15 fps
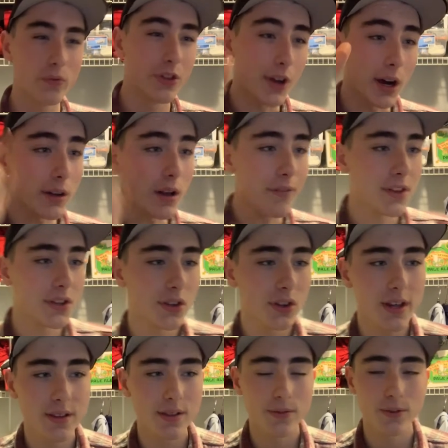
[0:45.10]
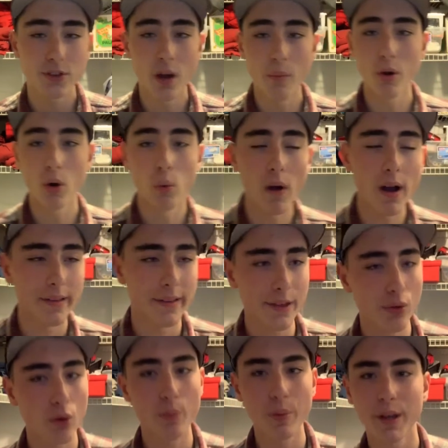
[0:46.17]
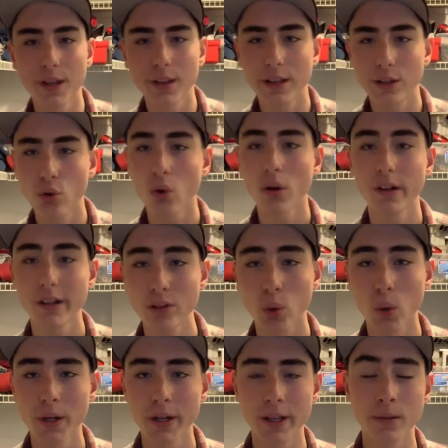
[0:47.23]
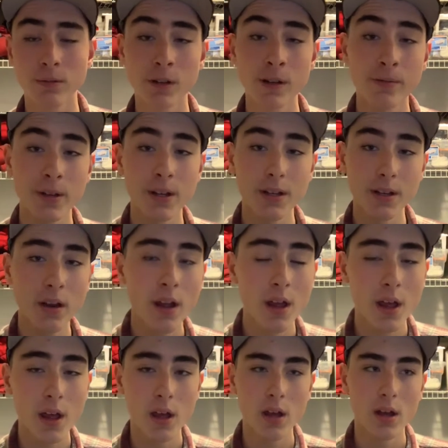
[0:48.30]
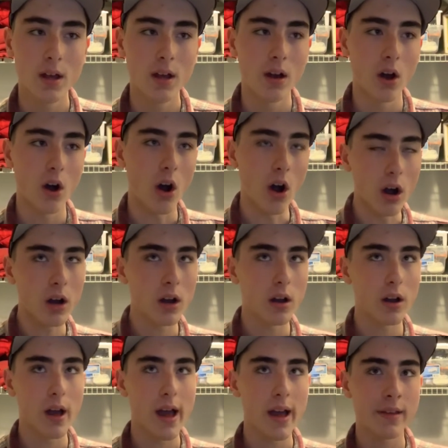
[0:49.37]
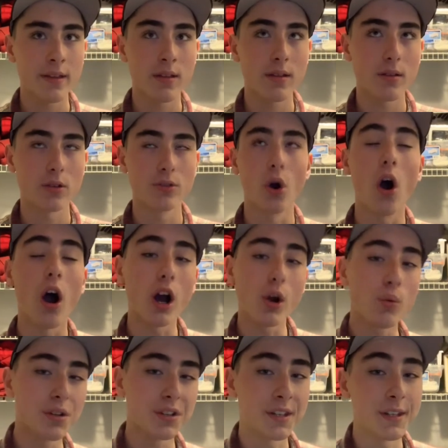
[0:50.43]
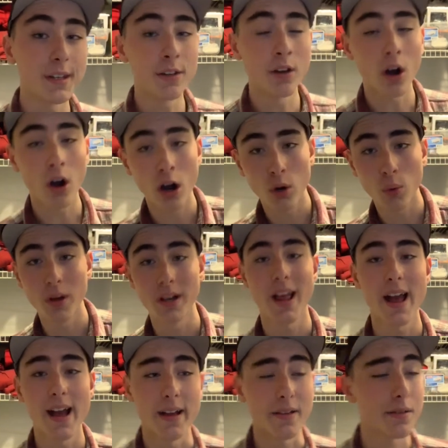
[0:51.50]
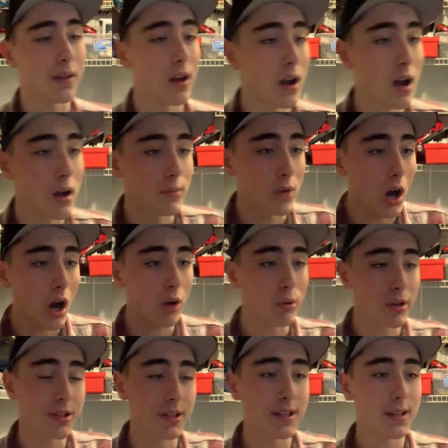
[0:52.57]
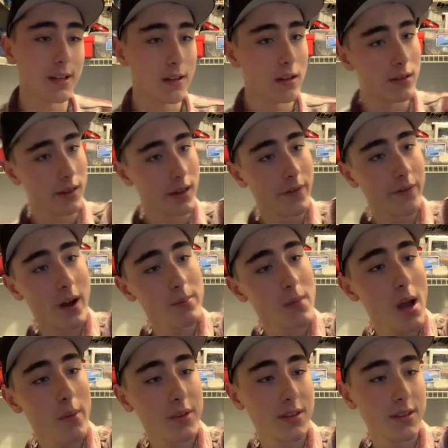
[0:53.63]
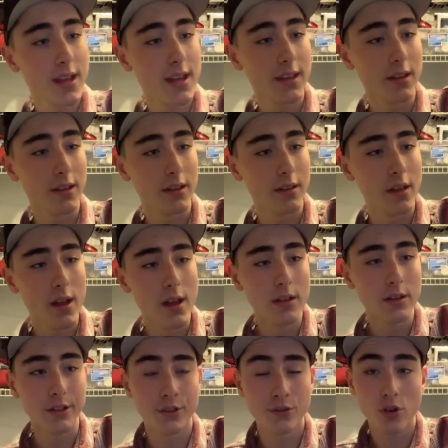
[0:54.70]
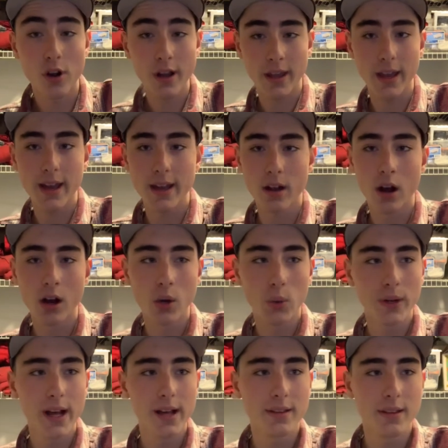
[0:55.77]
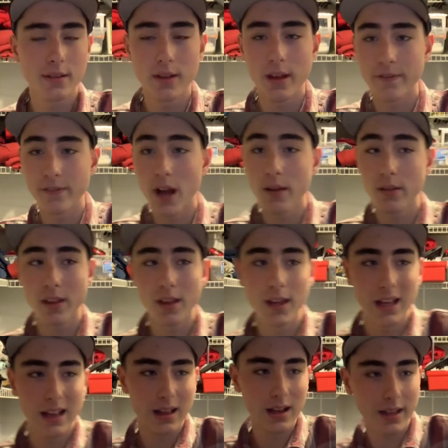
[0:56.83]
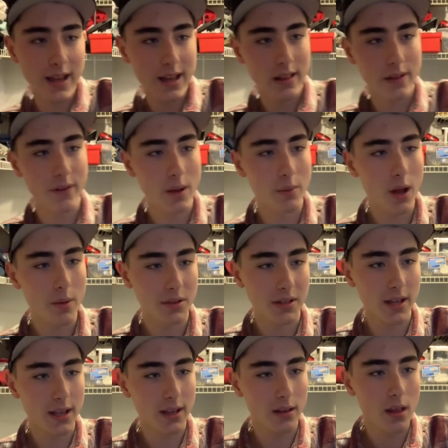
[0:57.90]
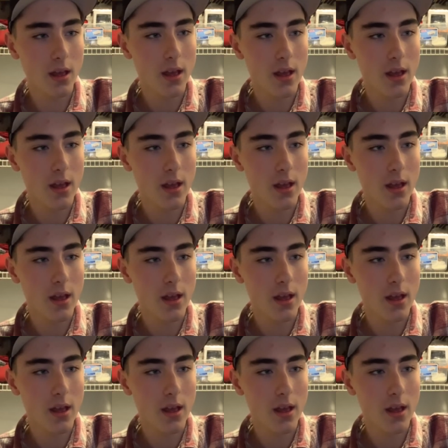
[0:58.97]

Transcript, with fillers: starting off this list for number one, this will be the 2020 Rivian RS or no R1T and R1S. Um, the R1T is, if I'm not mistaken, the truck and R1S is if not, and again, if I'm not mistaken,